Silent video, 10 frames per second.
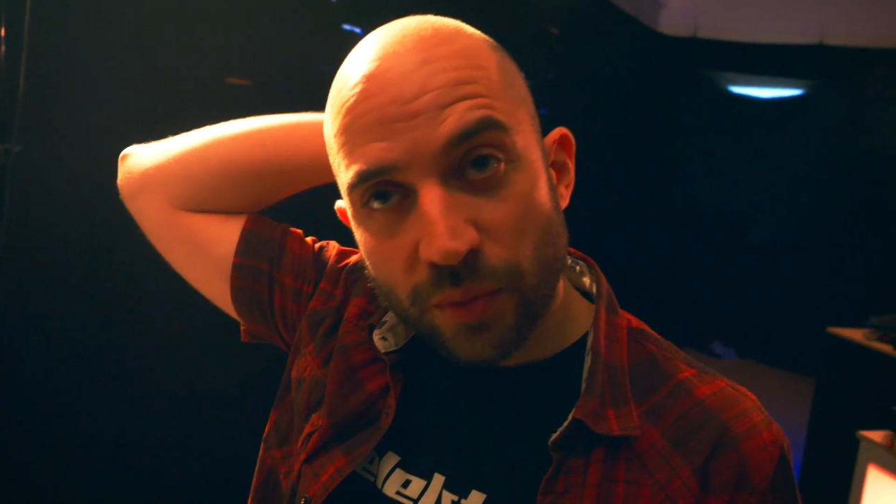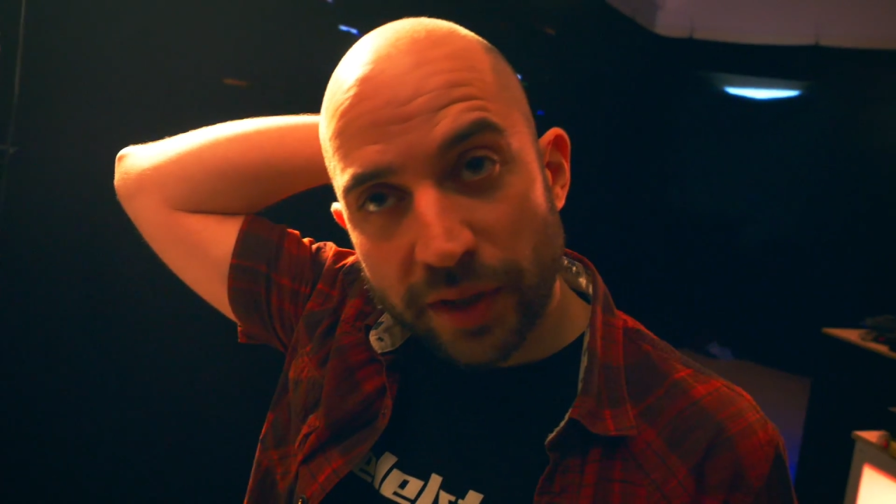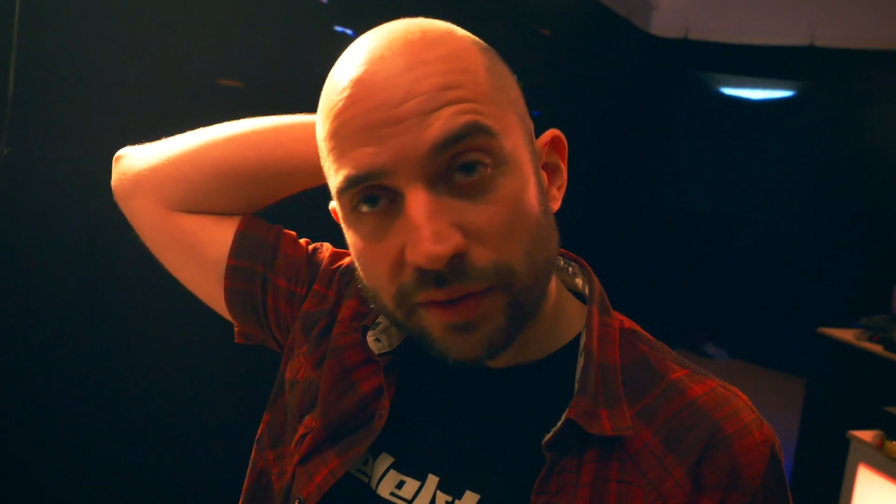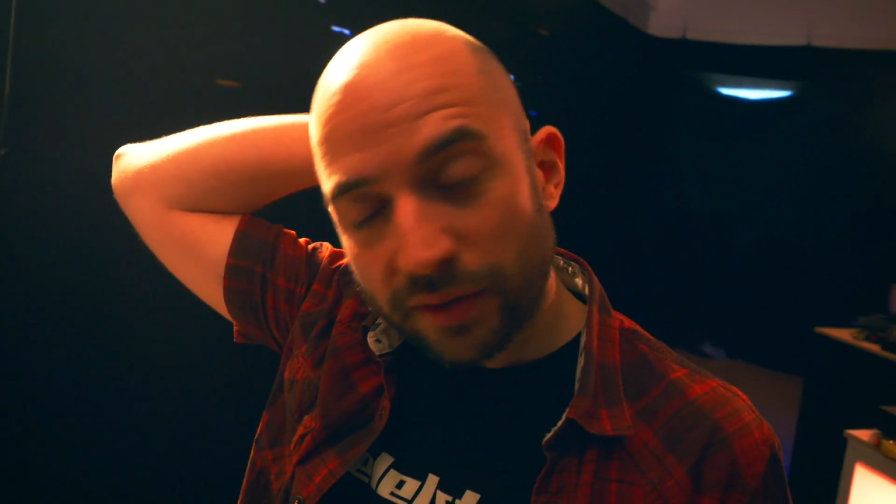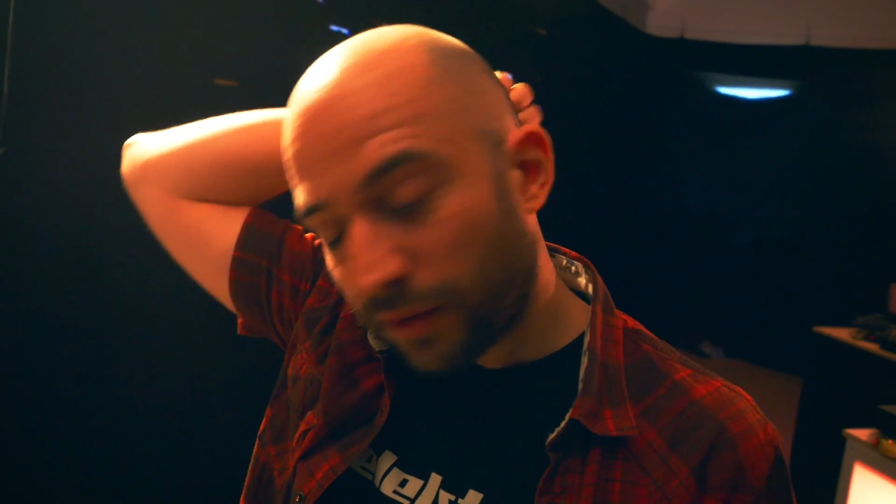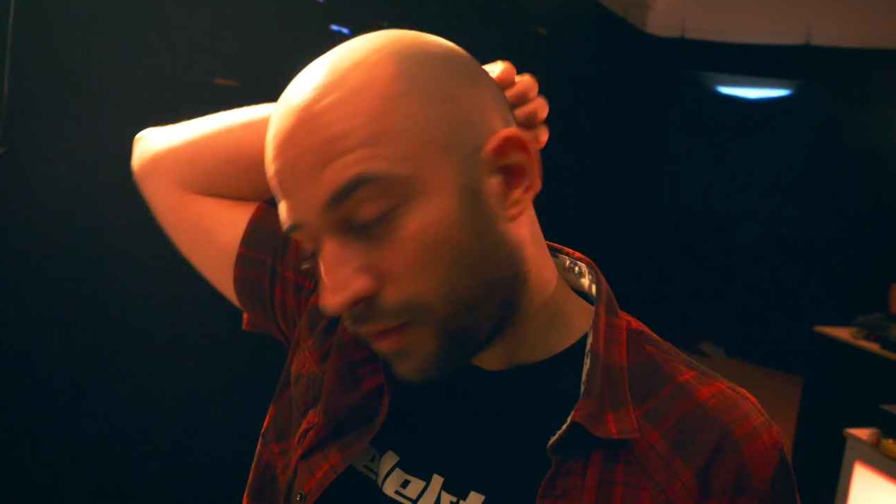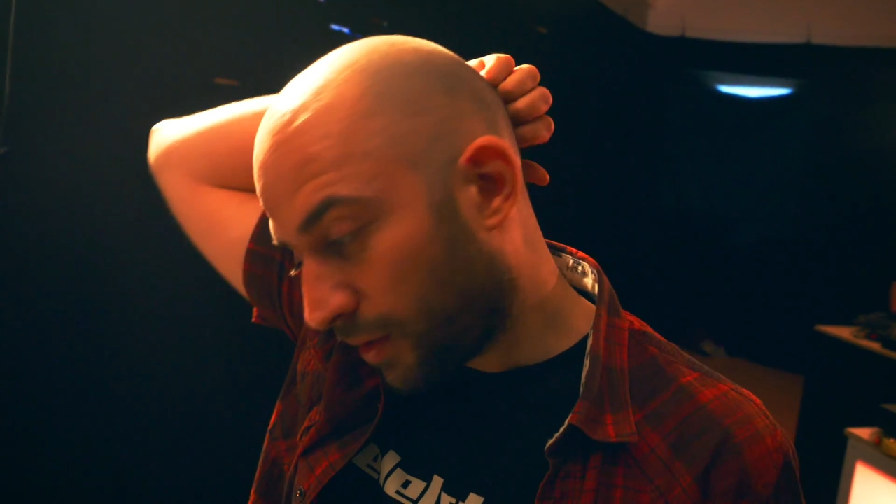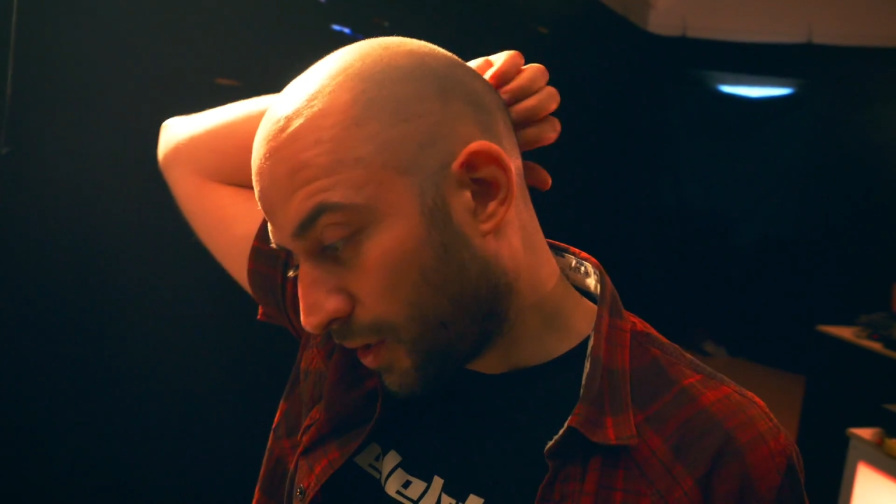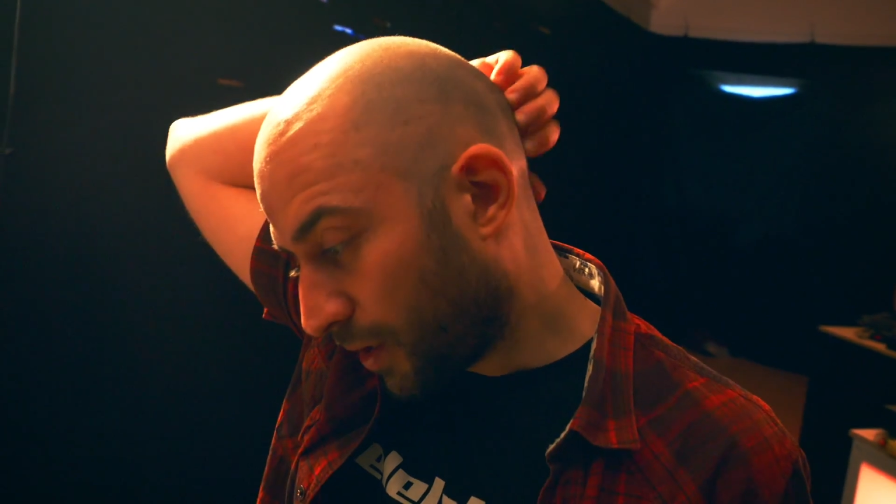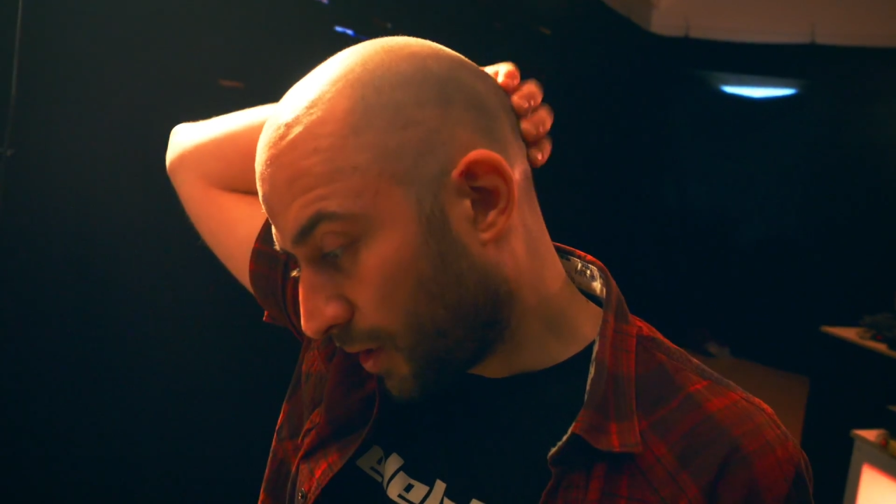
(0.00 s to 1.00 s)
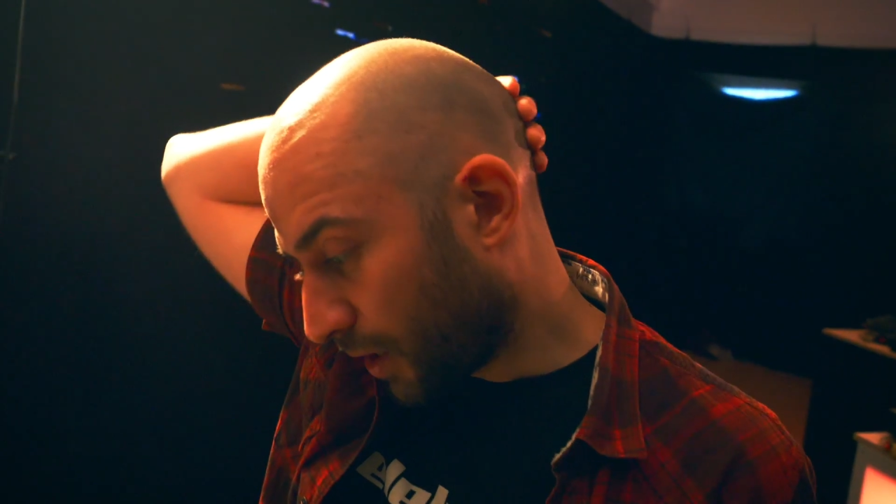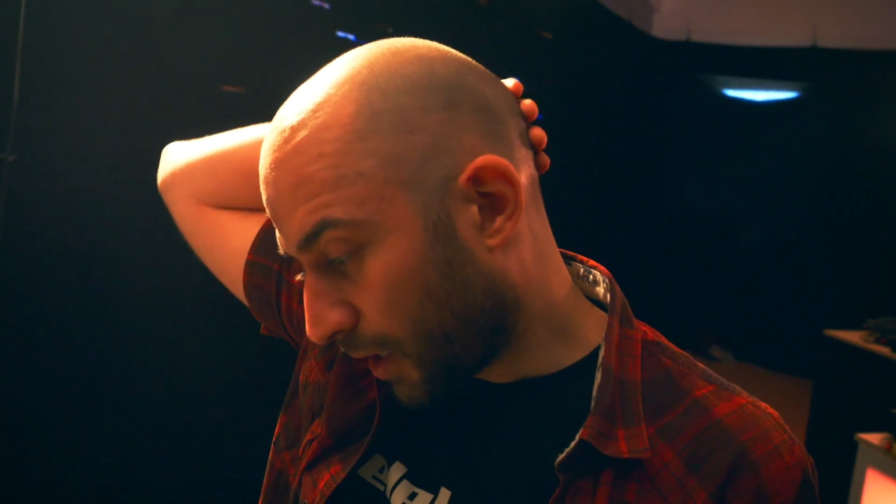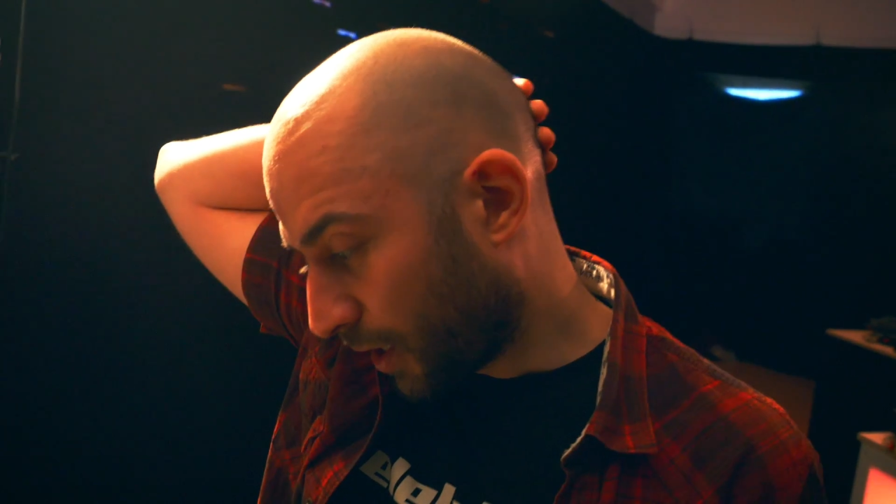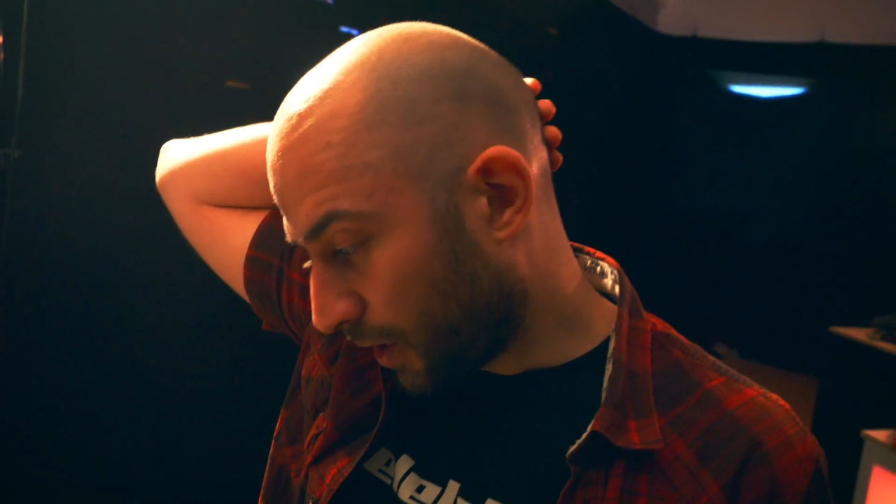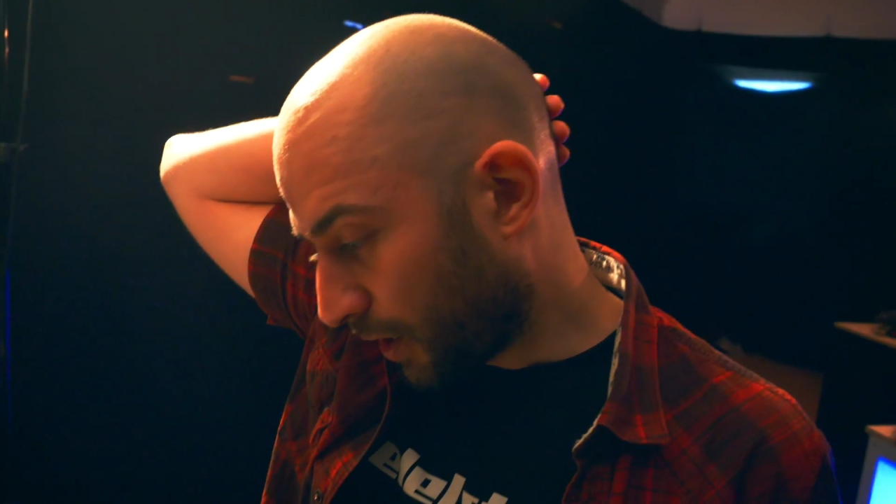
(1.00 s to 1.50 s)
waiting,
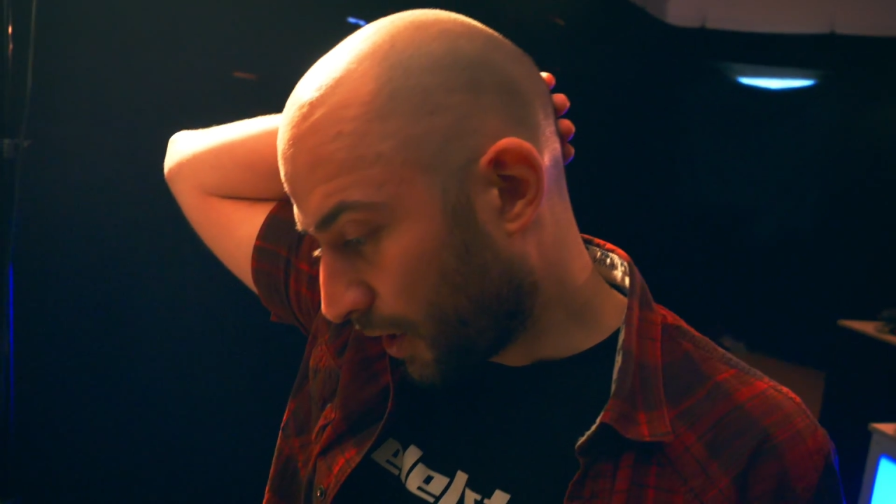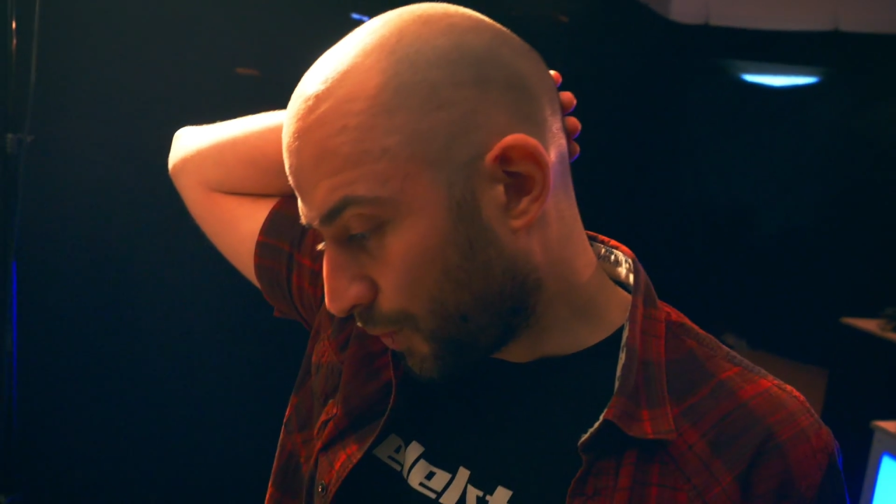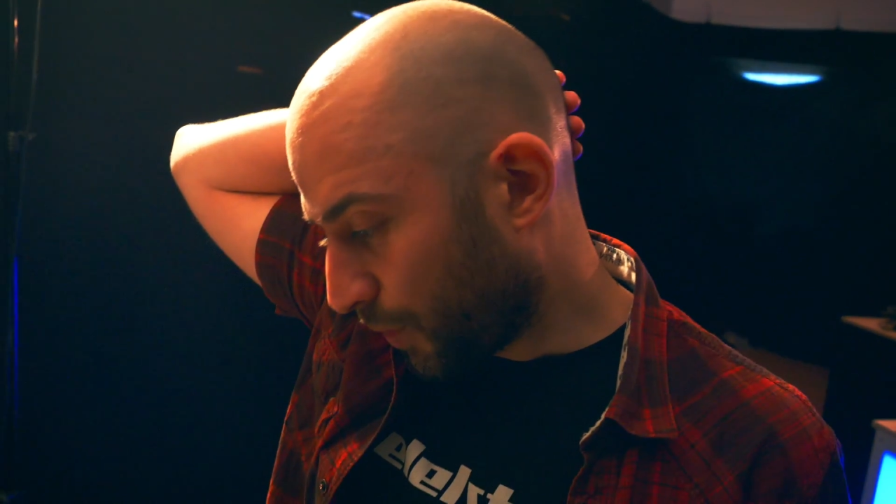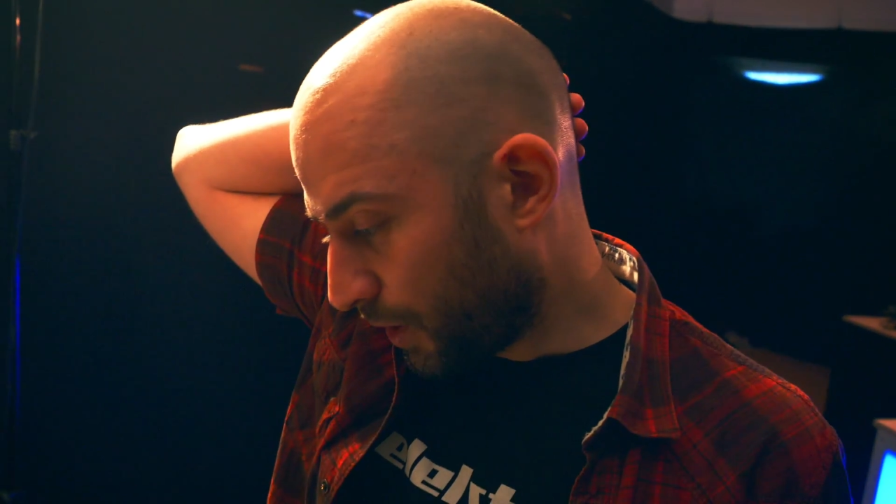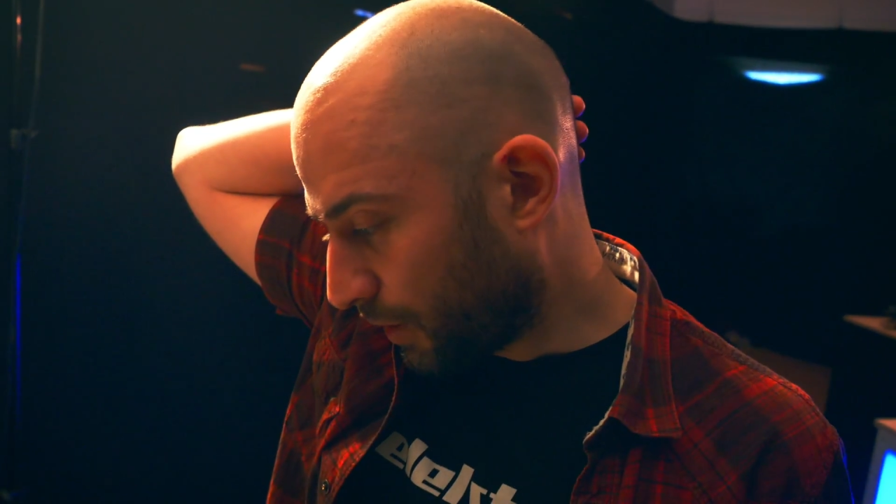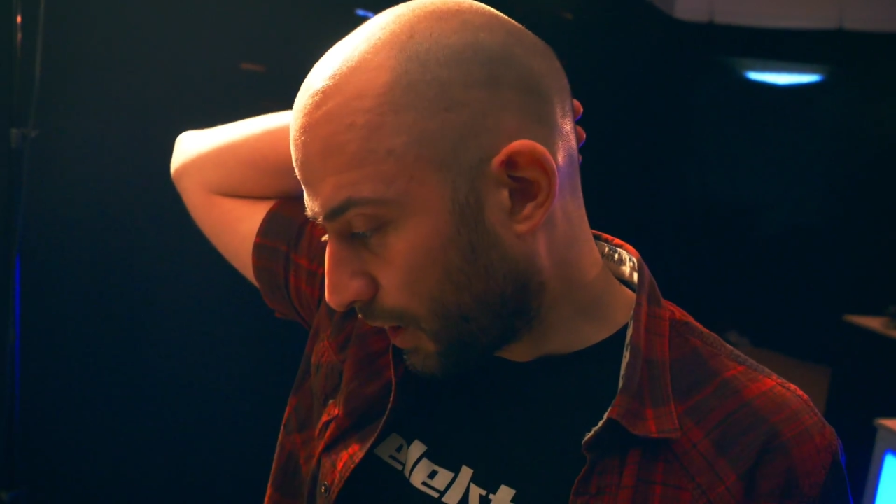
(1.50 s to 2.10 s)
and we did